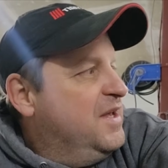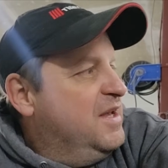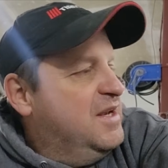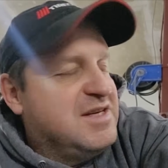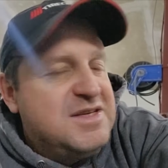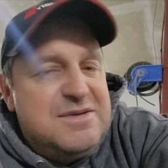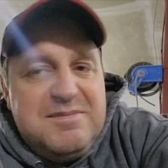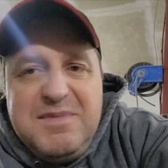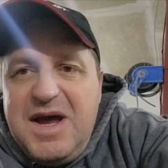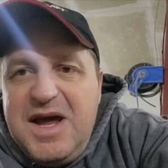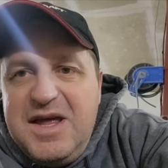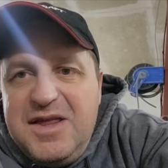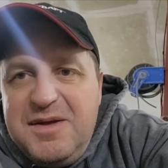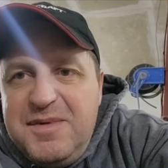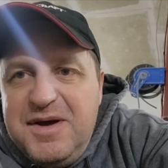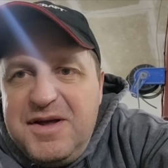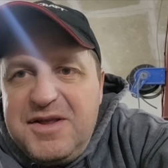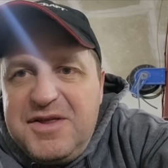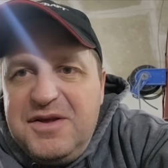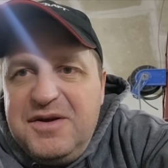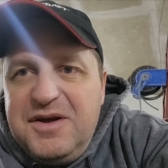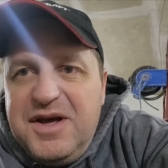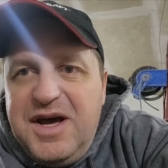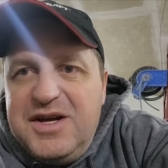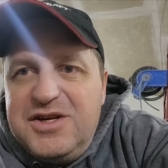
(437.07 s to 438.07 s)
He's the man, the
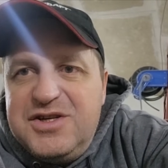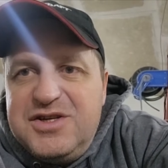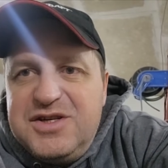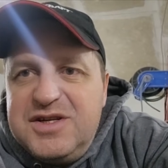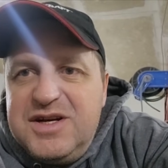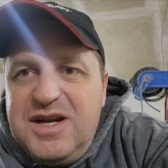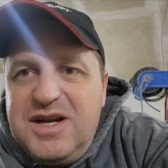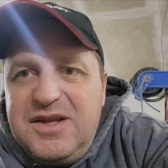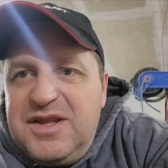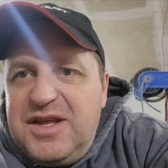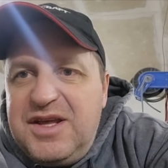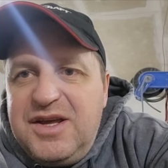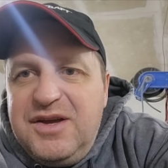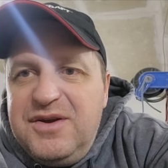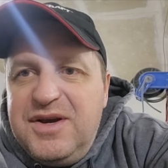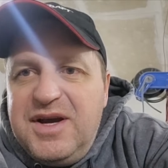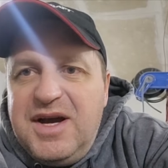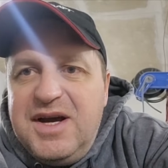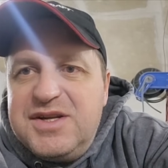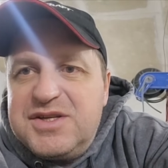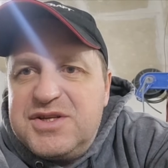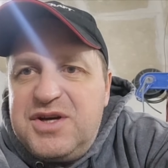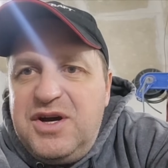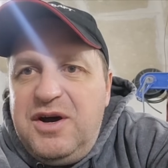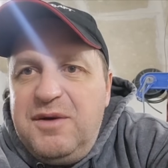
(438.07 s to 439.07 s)
myth, the legend. I think you
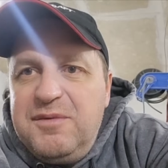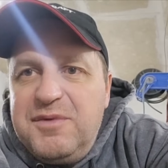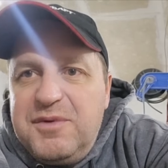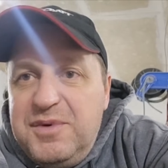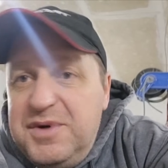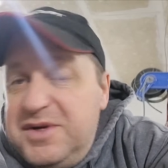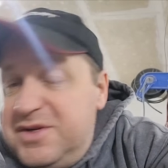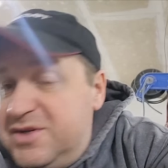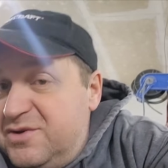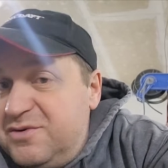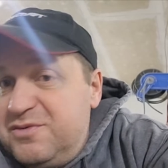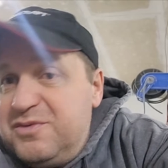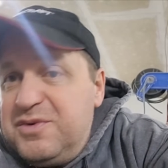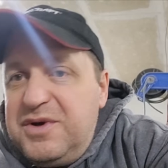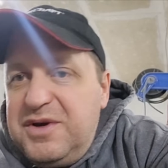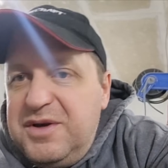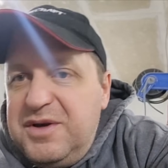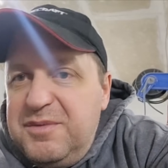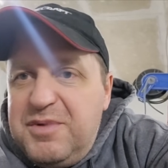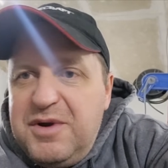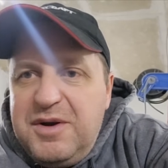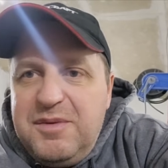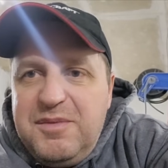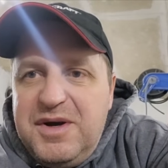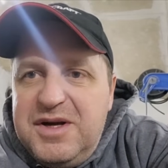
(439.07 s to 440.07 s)
guys call him the wizard. Well,
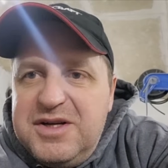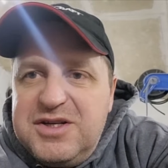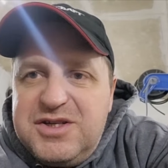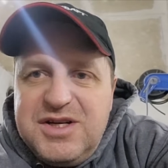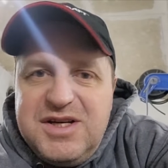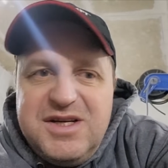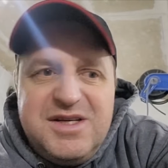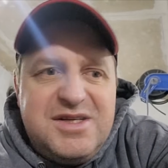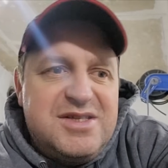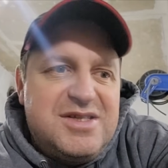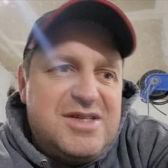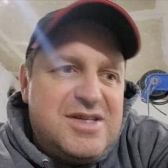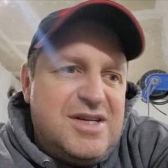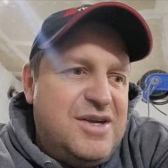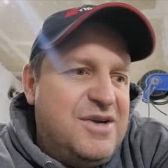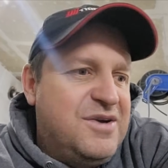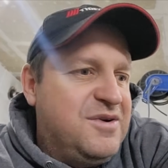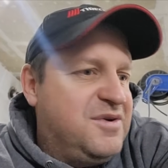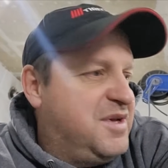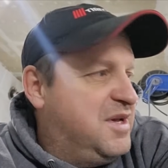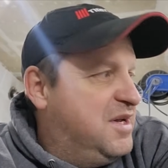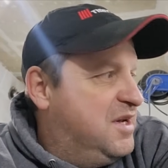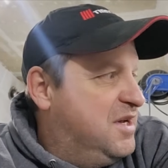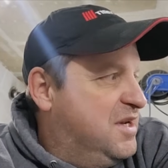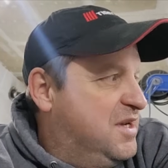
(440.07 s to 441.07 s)
he pretty much is.
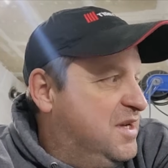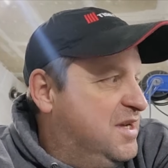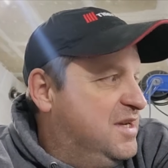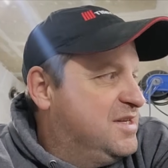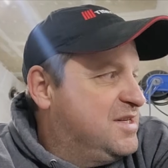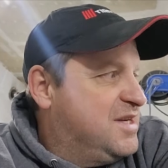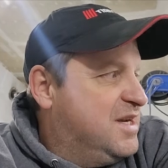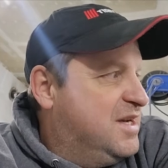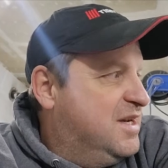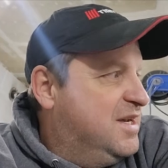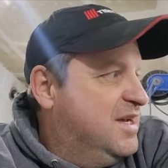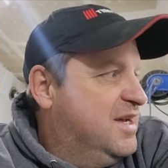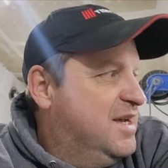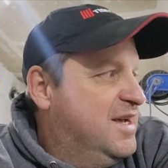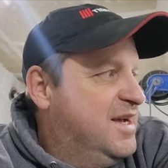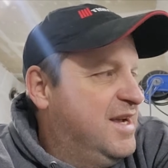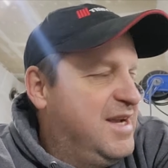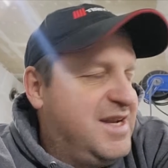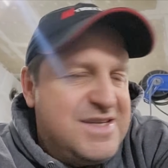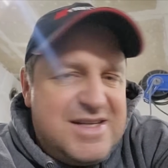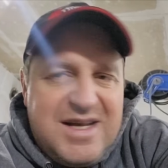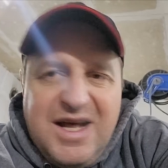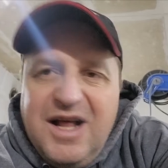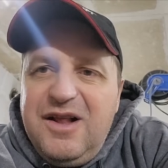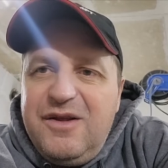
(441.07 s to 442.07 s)
So he's a
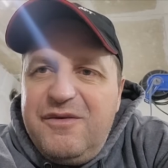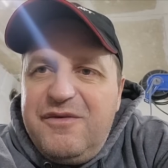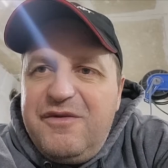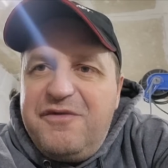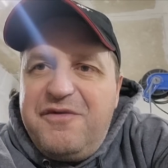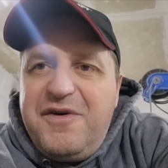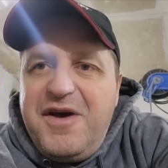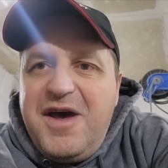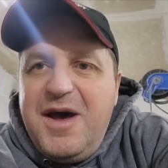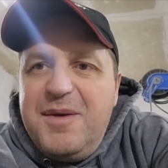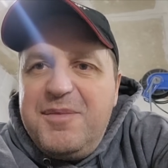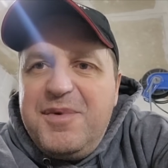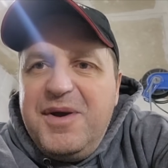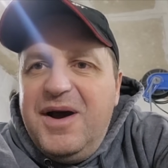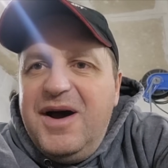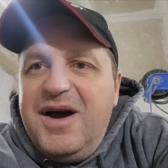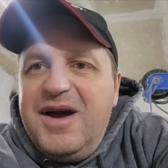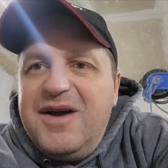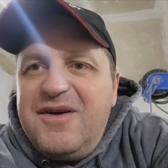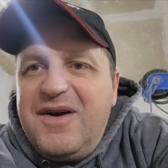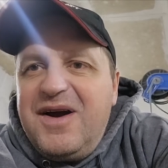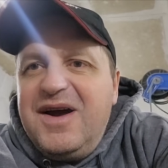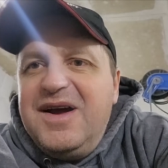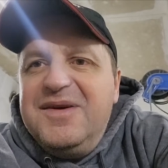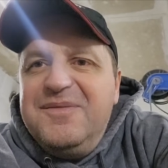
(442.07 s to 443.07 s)
hell of a fab
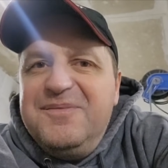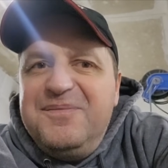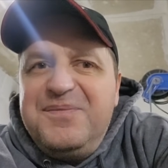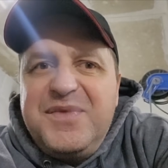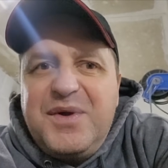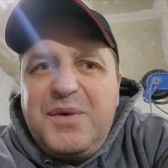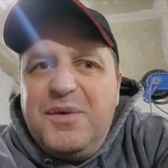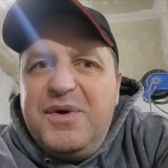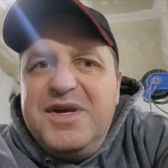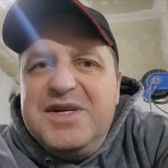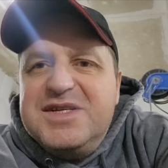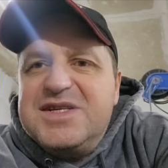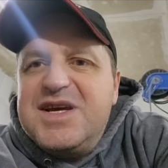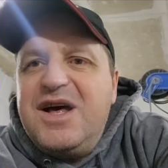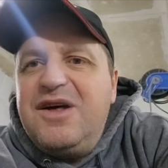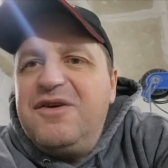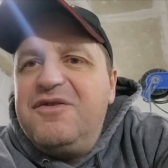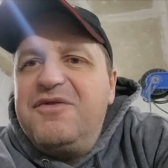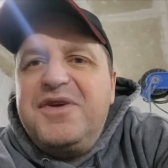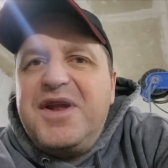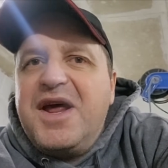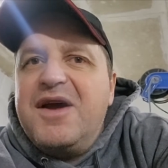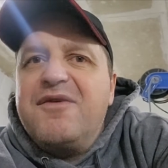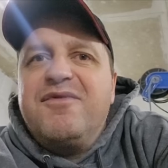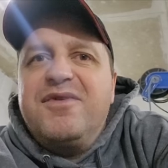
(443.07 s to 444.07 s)
guy, right? Well, he's a
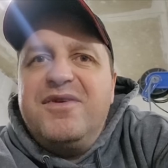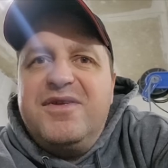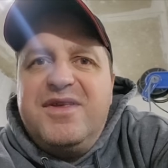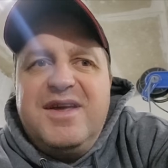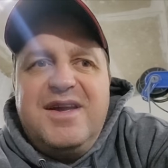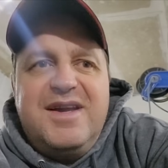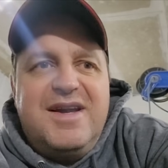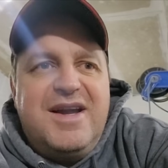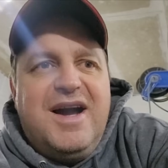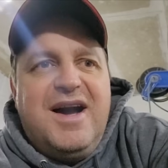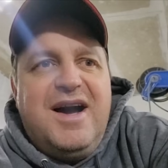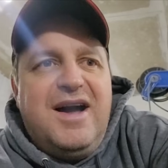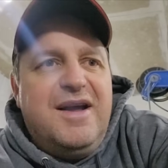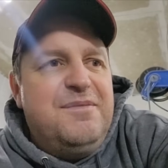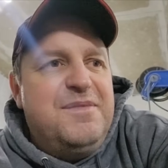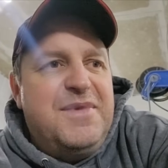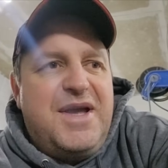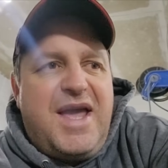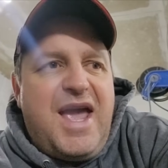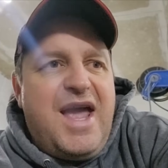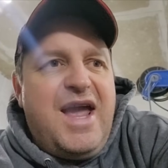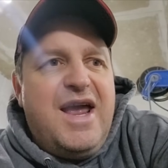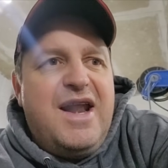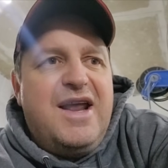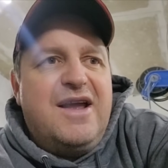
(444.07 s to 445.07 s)
hell of an everything guy.
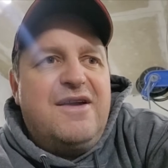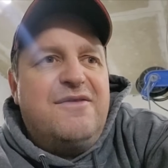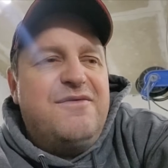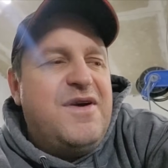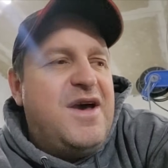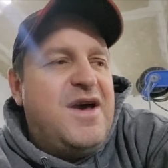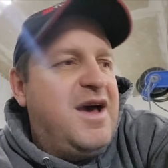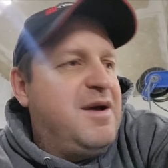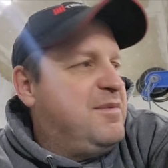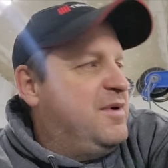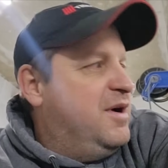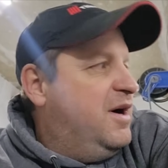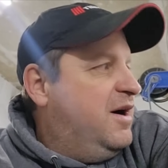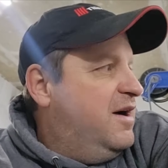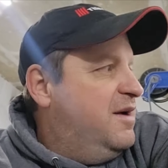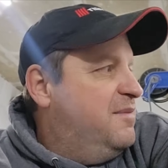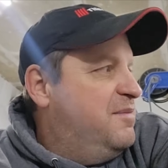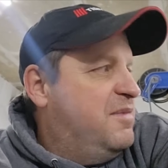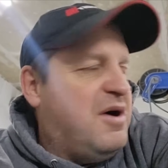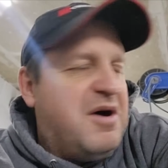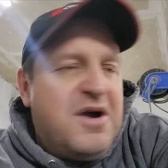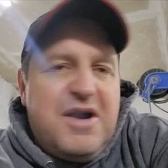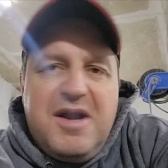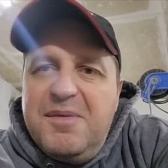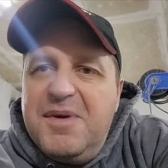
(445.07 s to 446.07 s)
Mechanic, fab guy,
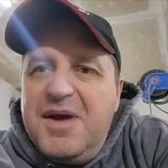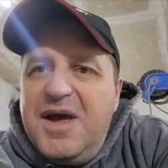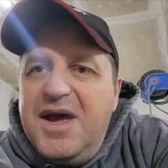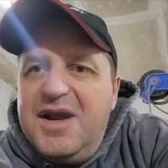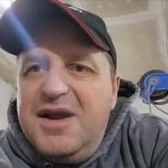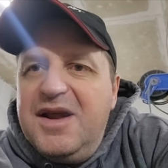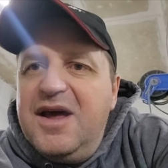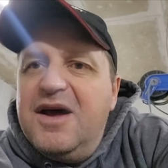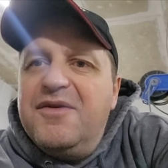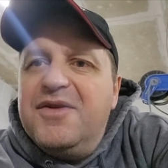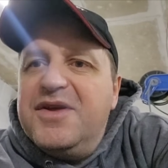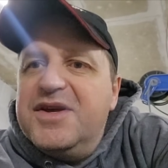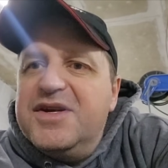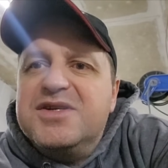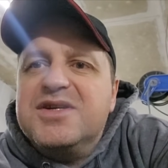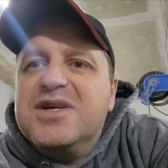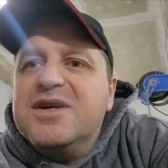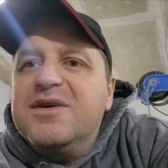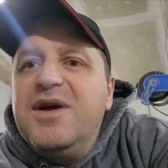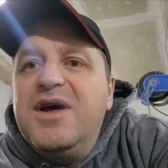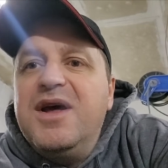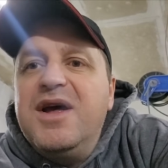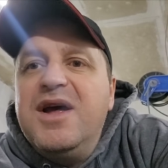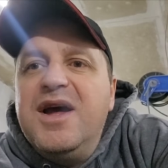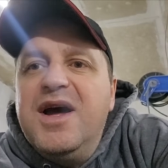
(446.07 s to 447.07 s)
body man. Now that's
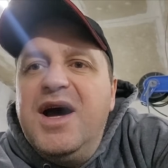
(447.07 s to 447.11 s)
it.